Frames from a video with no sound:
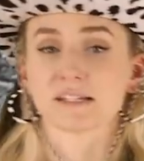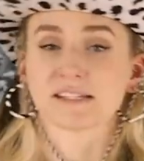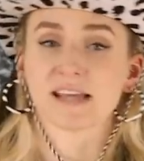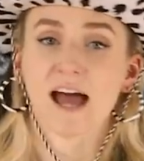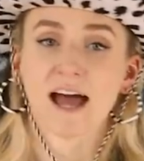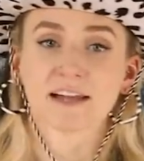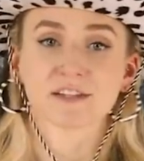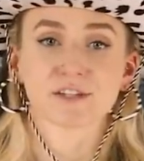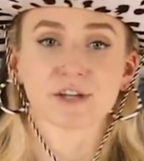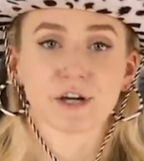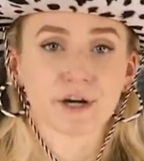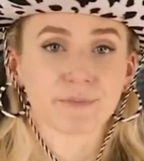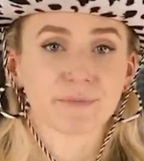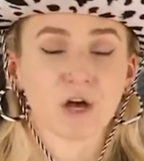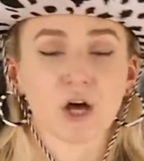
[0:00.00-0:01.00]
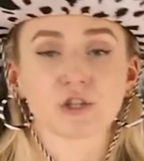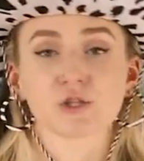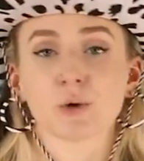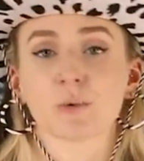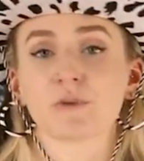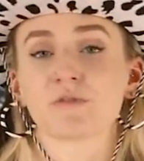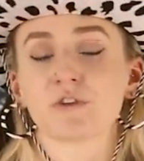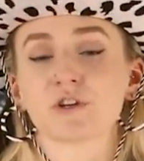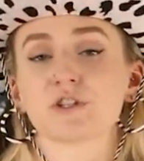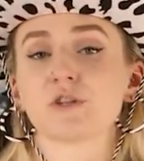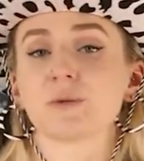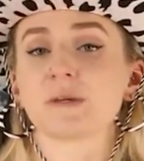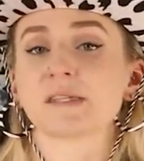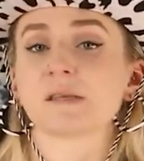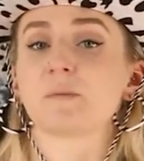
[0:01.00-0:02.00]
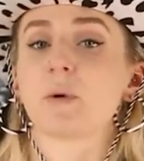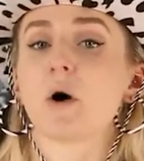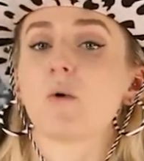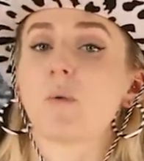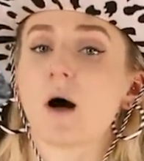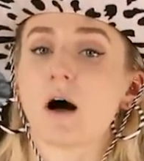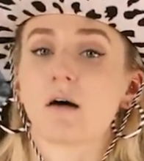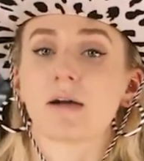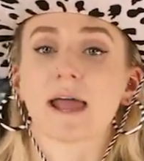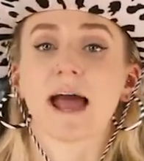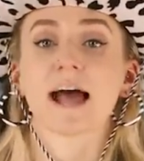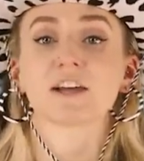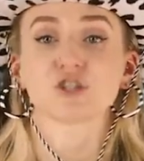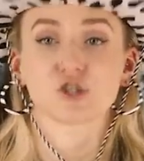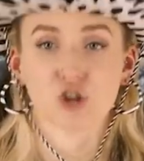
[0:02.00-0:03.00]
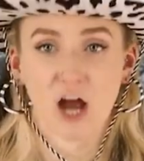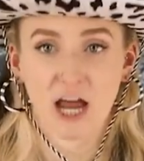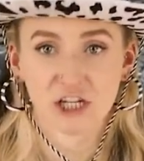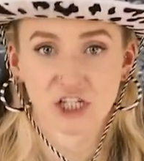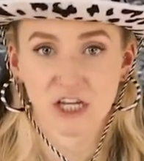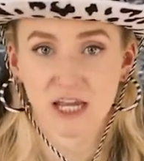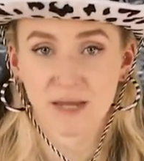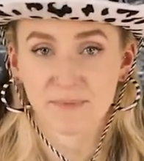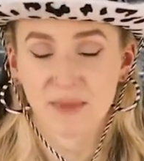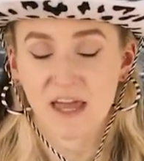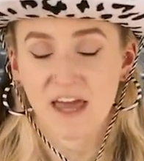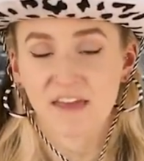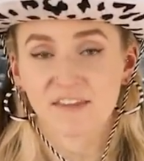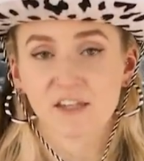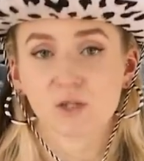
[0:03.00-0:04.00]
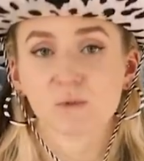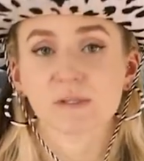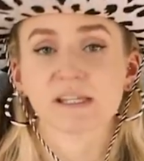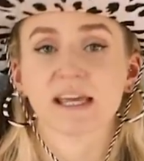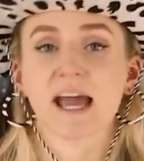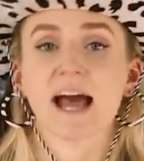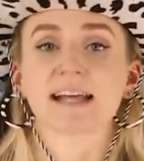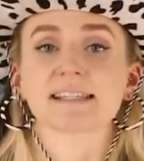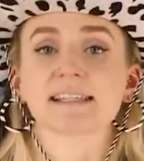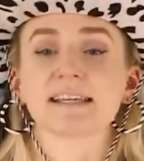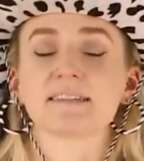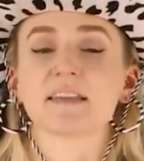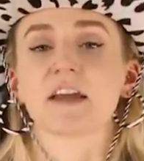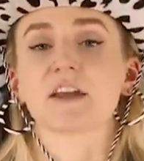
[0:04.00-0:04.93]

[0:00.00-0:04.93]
disaster, also referred to as the Bhopal gas tragedy. This was a gas leak